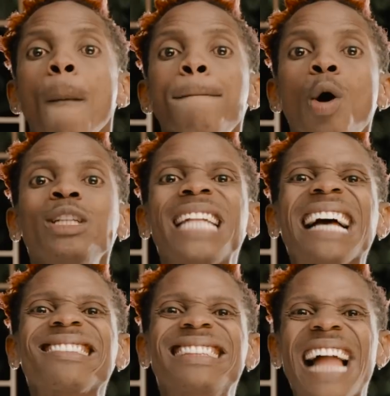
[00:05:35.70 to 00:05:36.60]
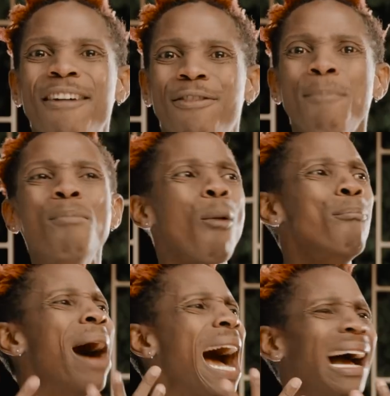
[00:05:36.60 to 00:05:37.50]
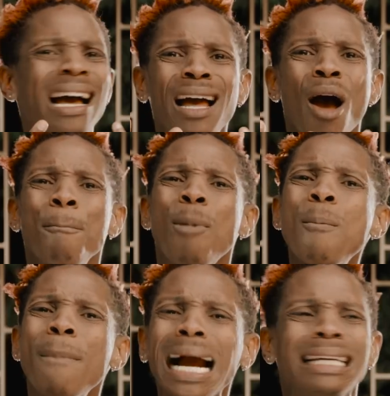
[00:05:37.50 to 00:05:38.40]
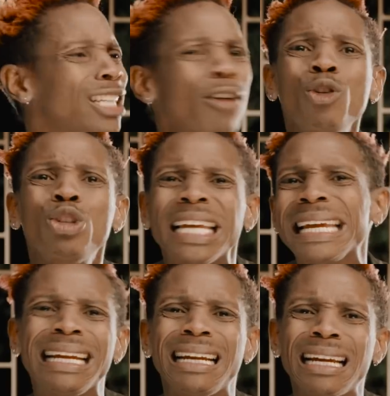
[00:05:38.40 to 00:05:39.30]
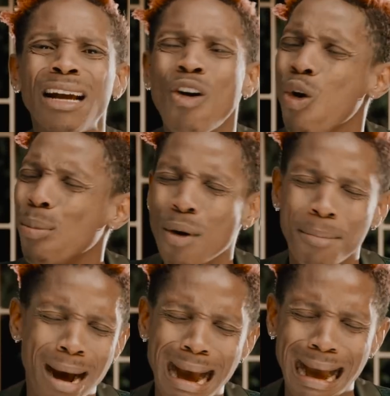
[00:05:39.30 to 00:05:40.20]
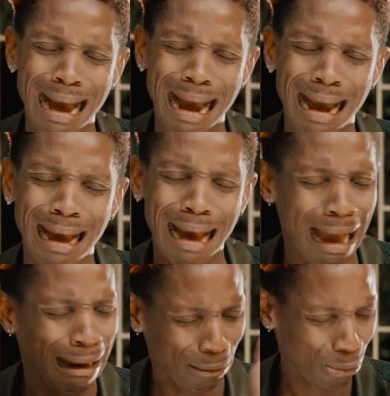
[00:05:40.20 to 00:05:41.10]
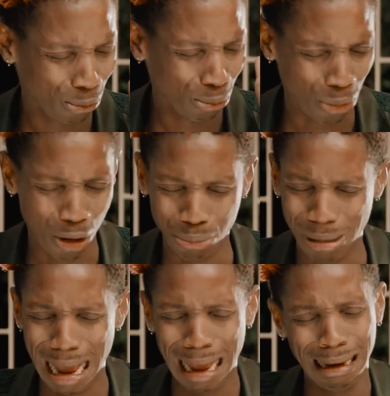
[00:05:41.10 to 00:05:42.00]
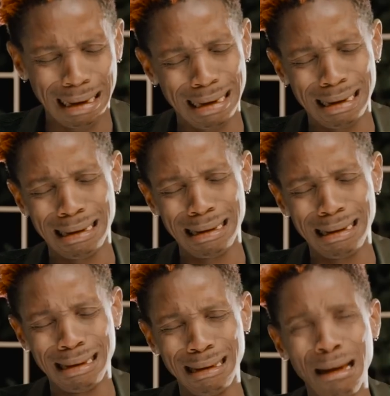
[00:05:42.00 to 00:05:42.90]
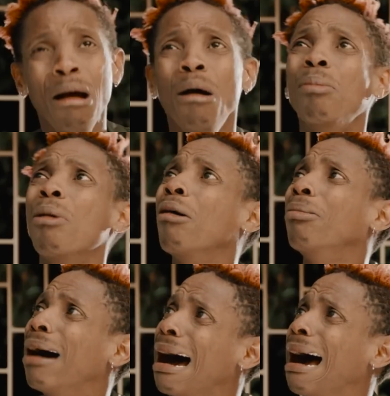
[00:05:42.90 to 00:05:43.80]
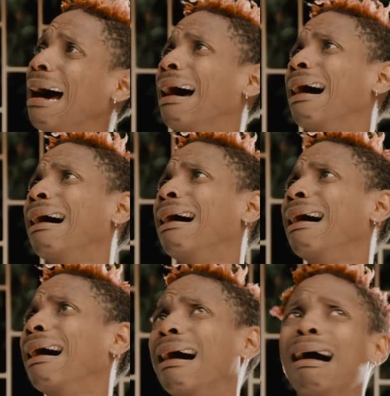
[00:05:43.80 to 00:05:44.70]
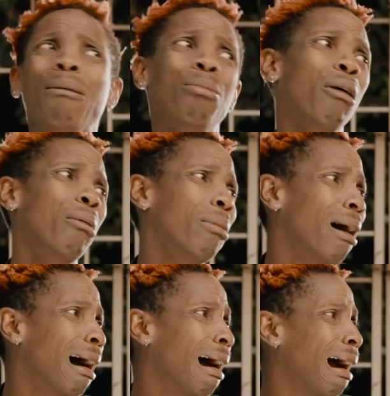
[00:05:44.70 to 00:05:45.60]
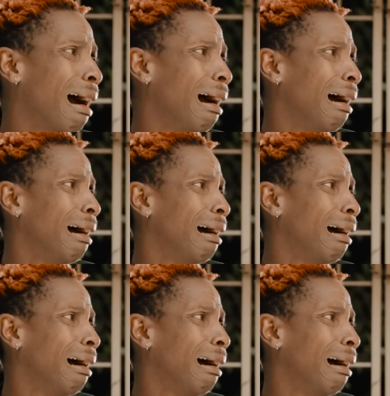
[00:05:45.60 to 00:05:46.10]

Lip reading: mother's love. Mama, mama is everything. Oh, mama. Ah, mama. Mama. Ah, mama.